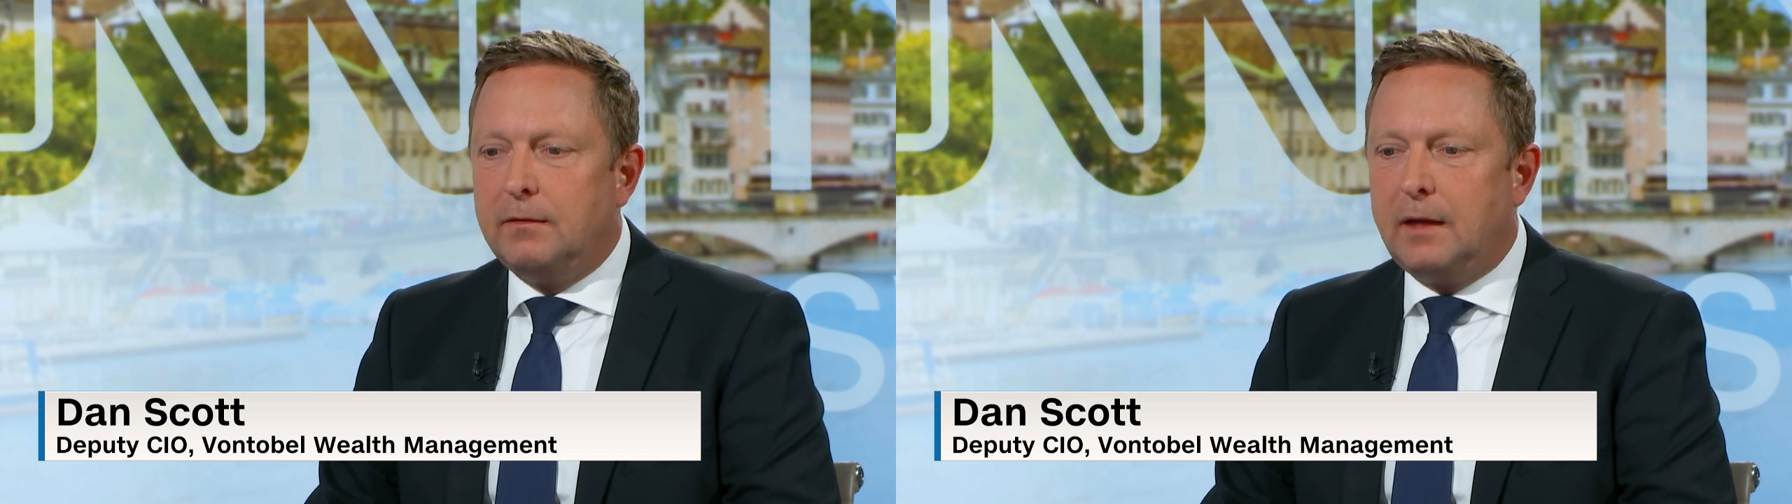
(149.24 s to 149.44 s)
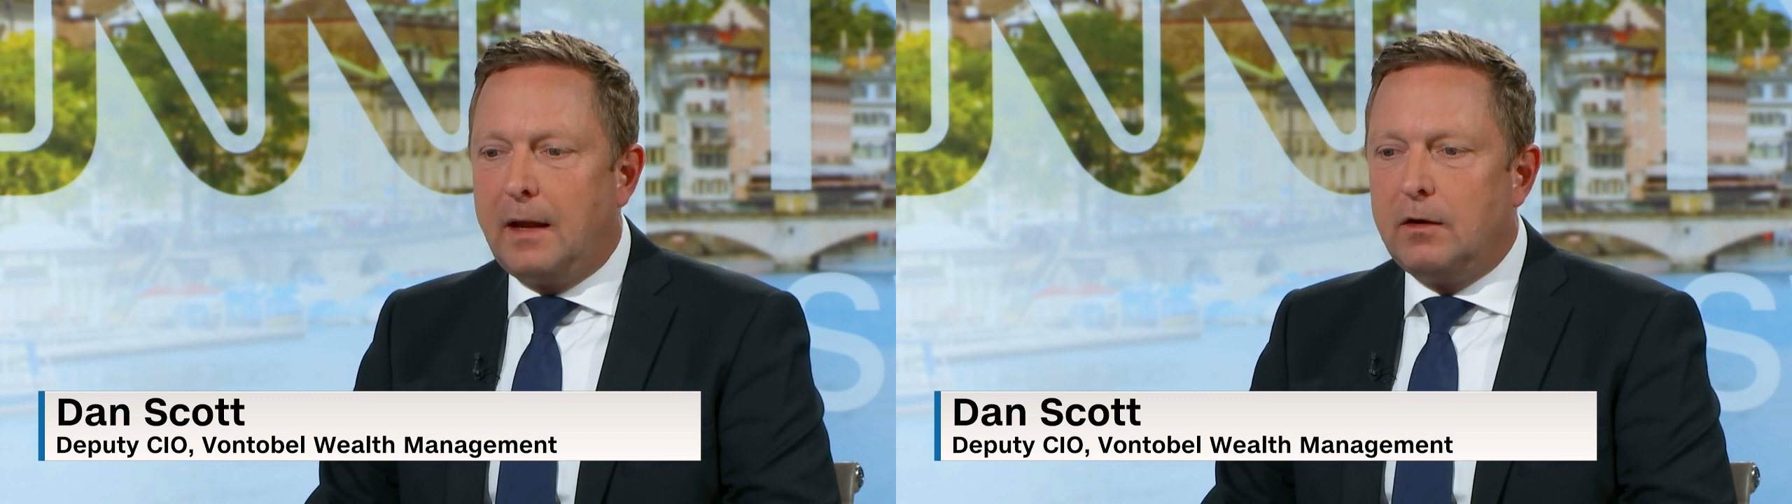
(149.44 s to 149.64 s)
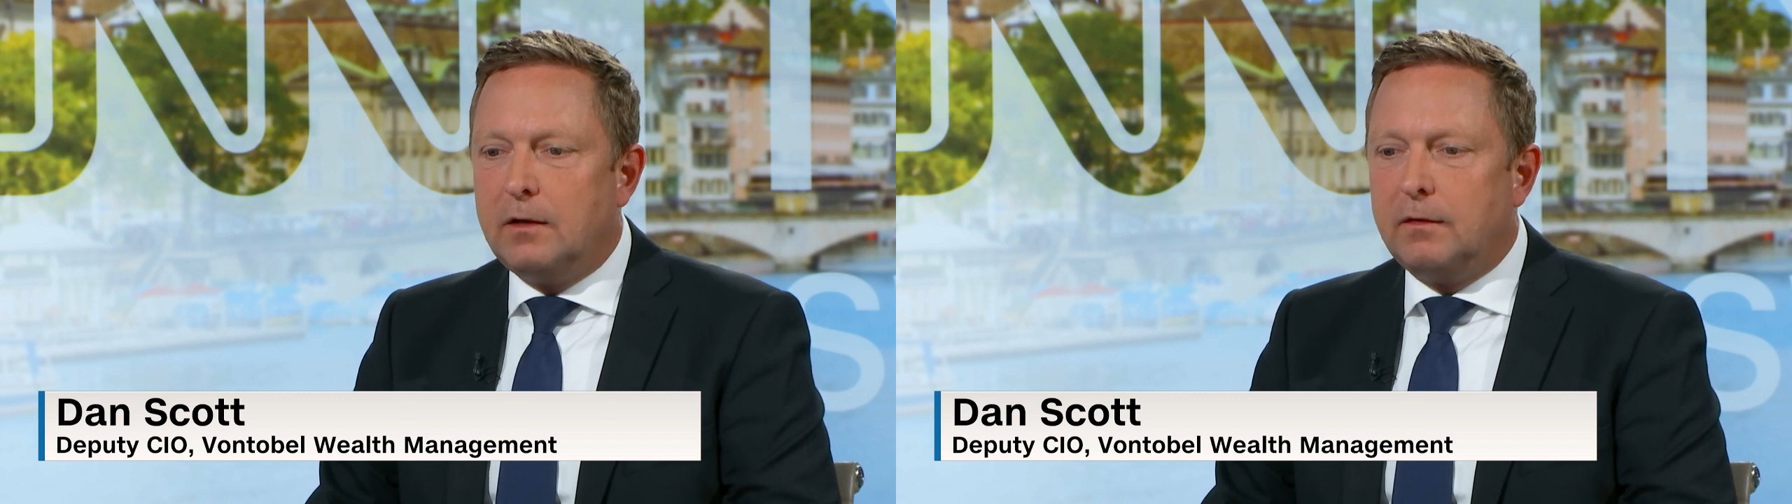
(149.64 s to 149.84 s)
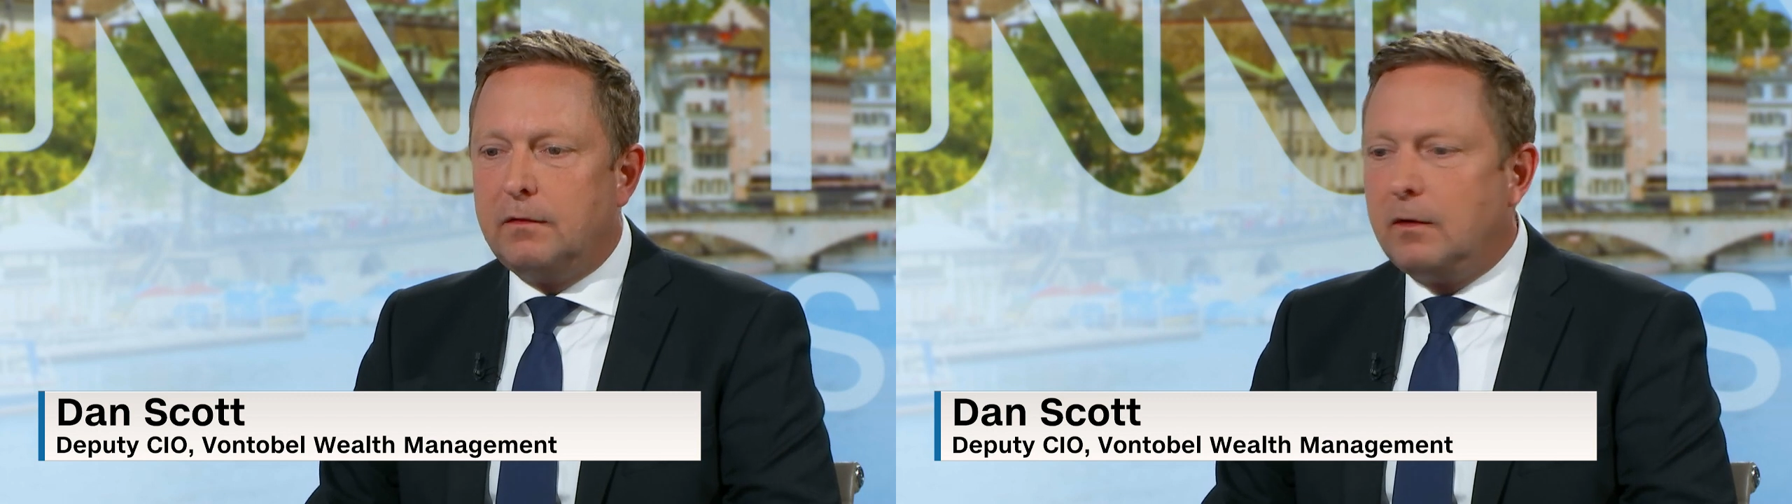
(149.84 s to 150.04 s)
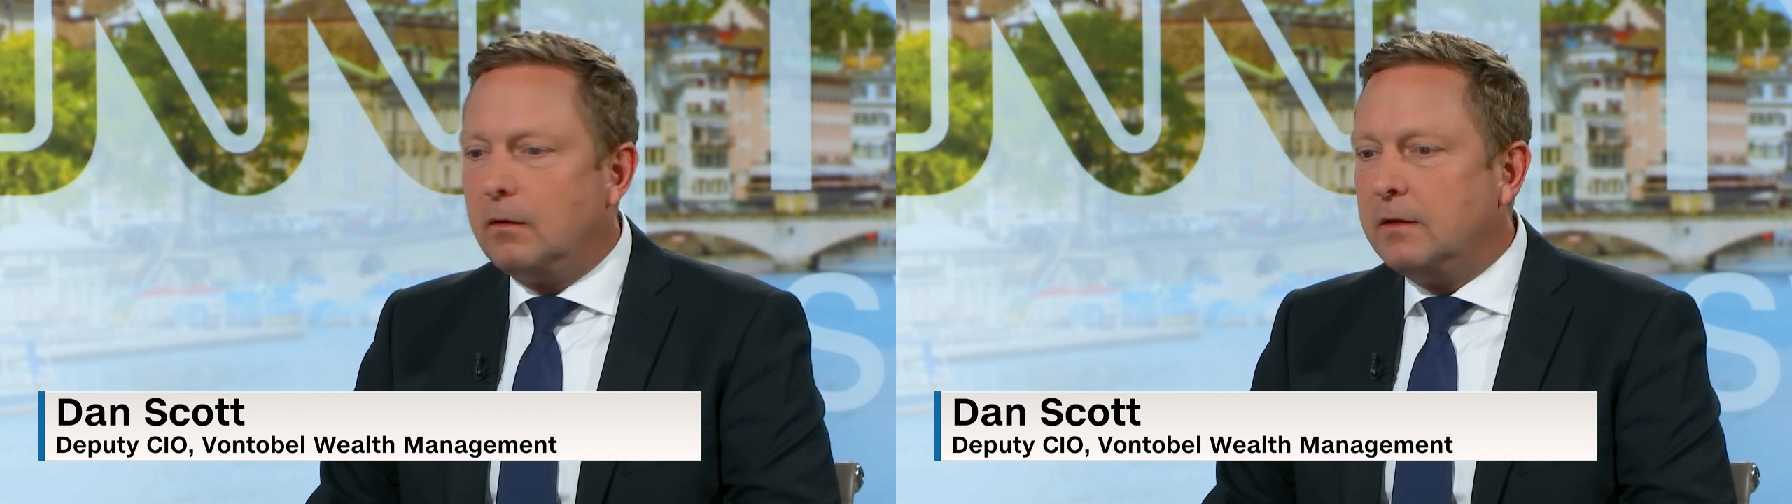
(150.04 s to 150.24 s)
the area
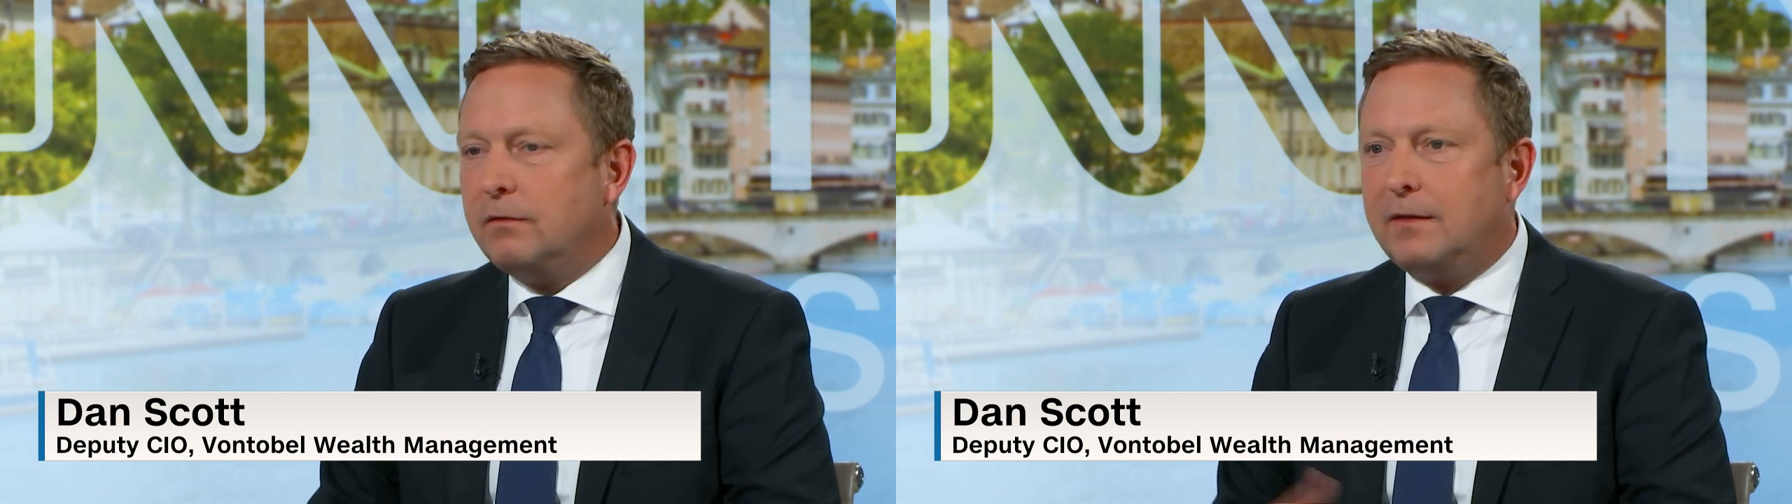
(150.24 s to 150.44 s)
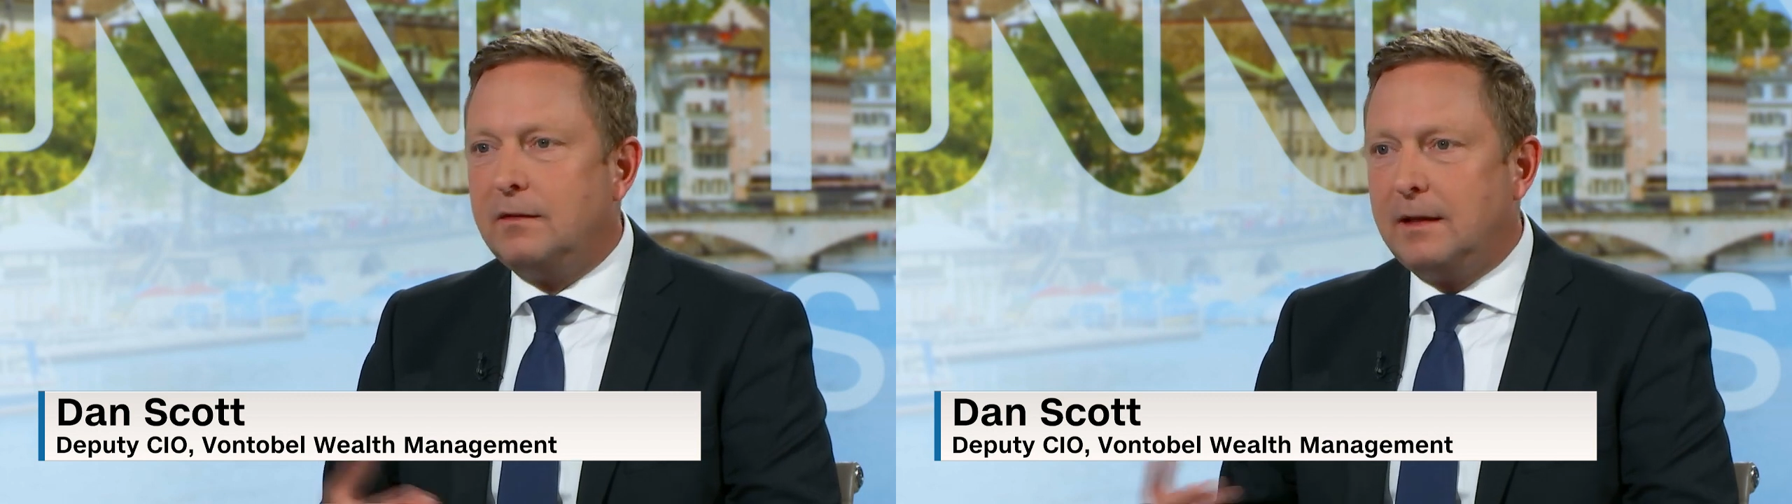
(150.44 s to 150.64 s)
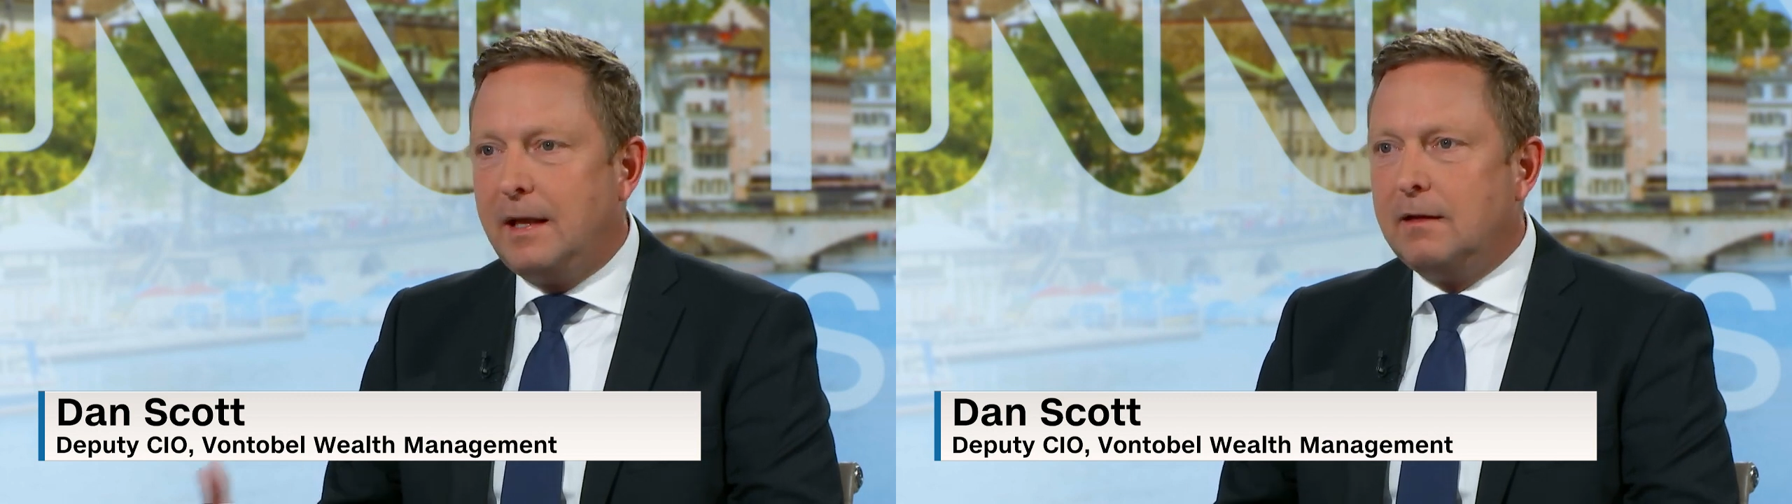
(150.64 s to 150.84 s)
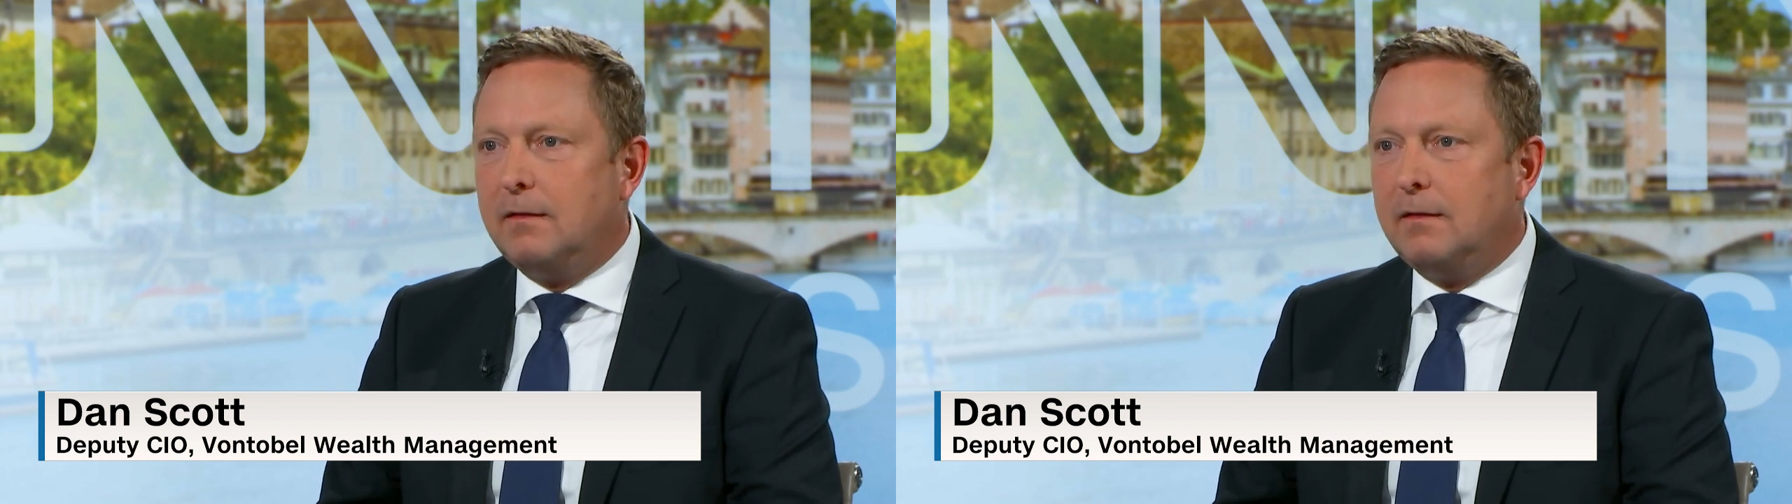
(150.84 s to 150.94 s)
that they're investing in